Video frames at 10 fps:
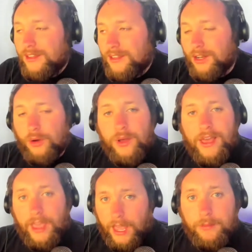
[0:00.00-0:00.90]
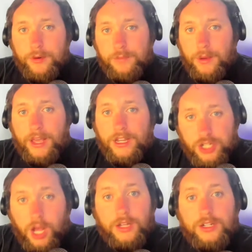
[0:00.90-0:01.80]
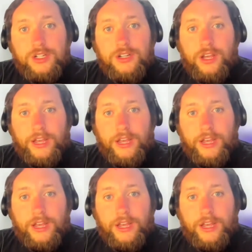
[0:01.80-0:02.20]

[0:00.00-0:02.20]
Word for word: you know, hammered by a judge